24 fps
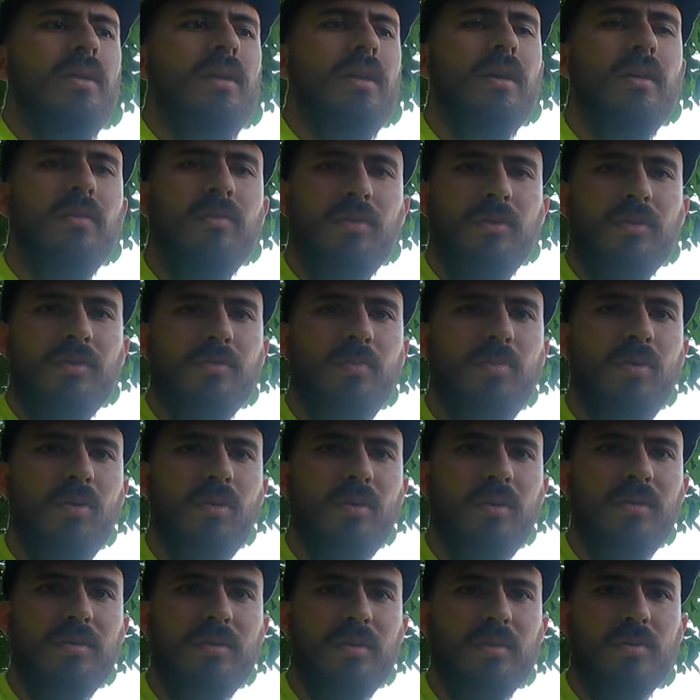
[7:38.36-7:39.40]
Thank you for the
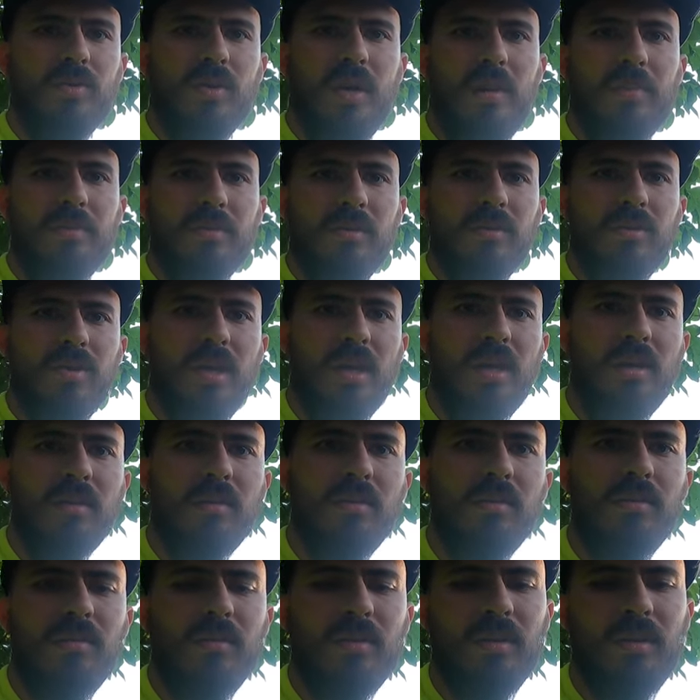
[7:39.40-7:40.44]
support. Subscribe to the
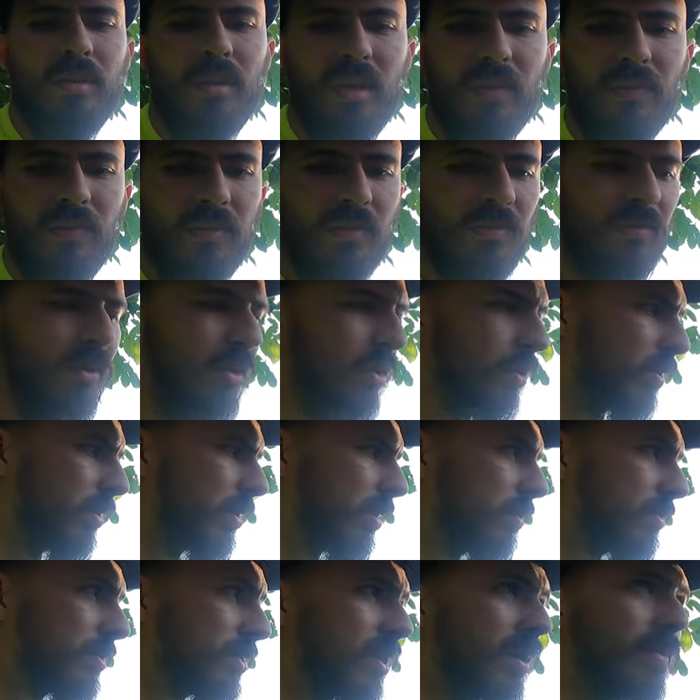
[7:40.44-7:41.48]
channel. Give this video a
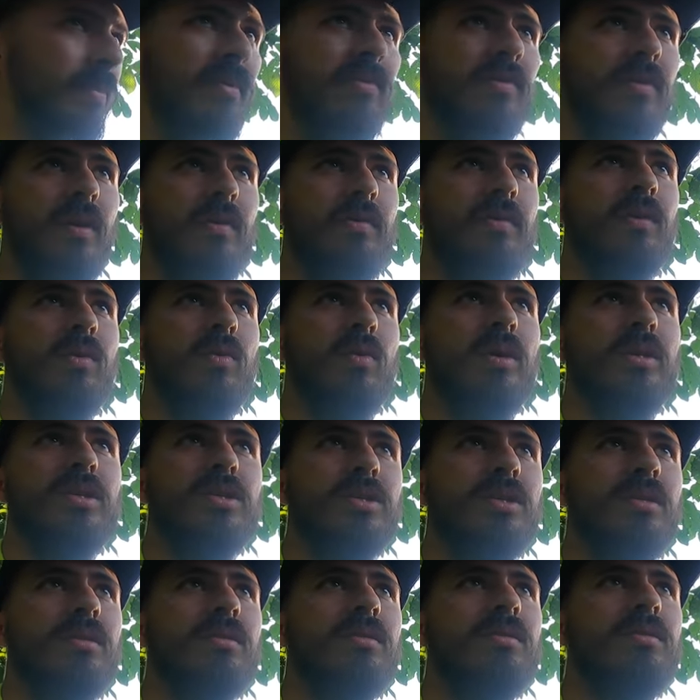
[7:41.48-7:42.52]
thumbs up. If you have any
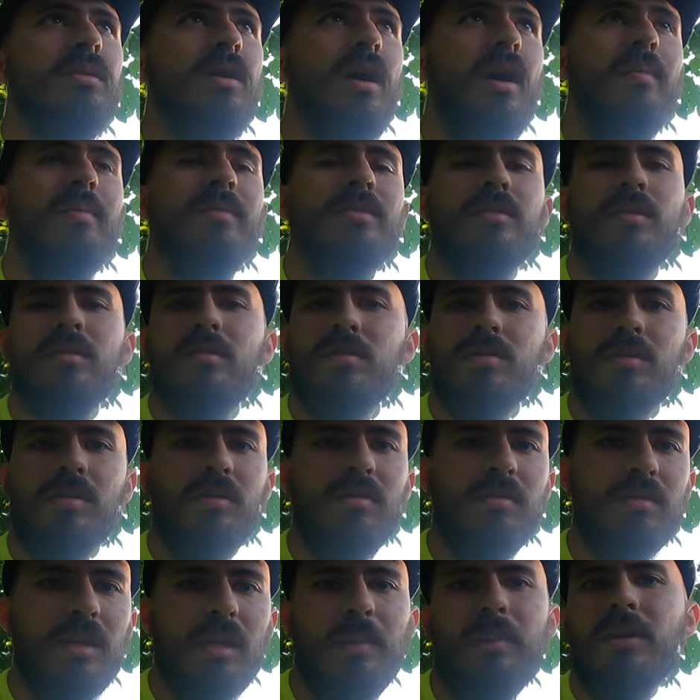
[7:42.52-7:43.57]
questions, comments,
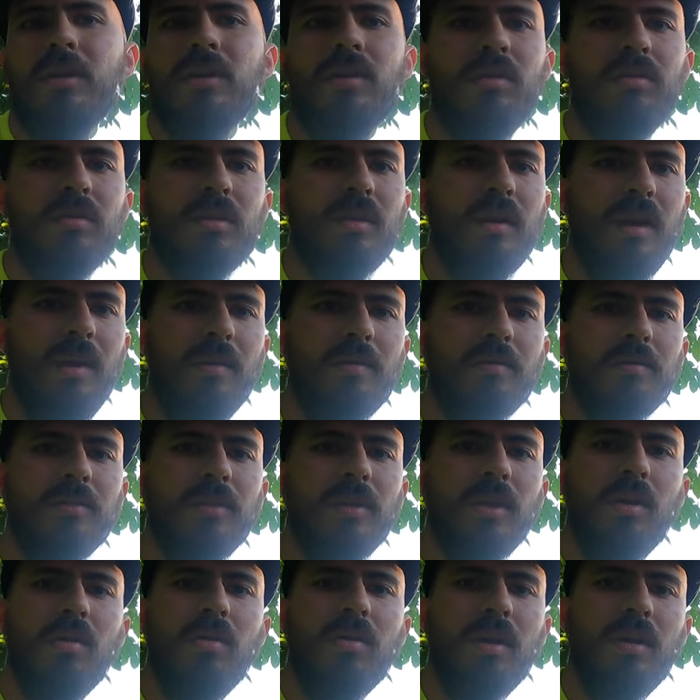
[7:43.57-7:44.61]
concerns, let me know in the comments
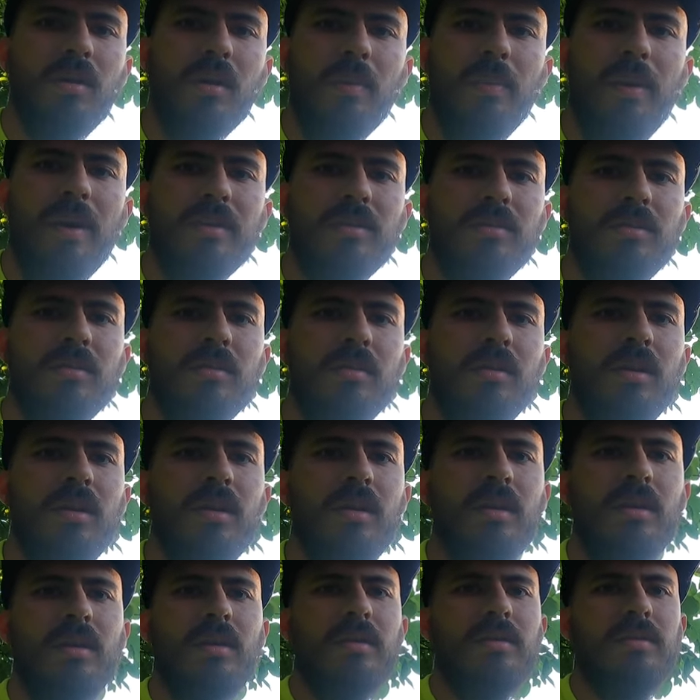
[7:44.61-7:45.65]
below and I'll get back to you.
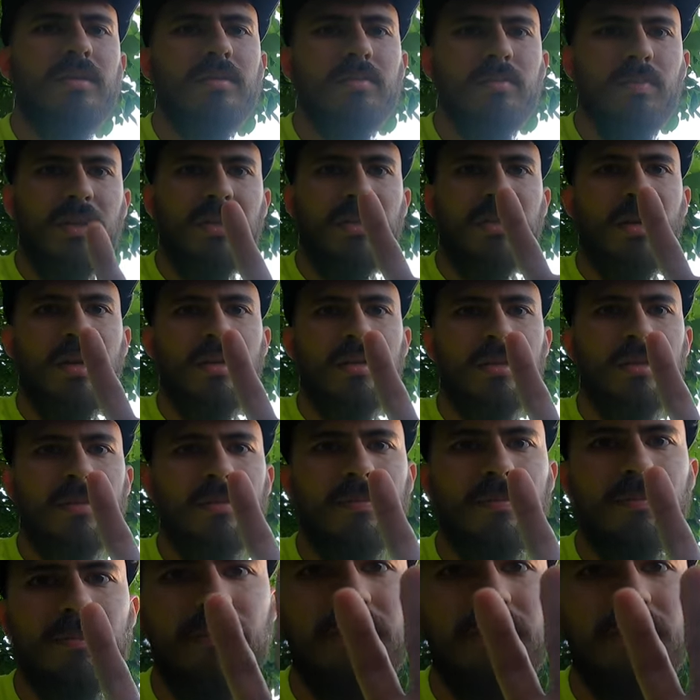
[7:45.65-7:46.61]
Peace, guys.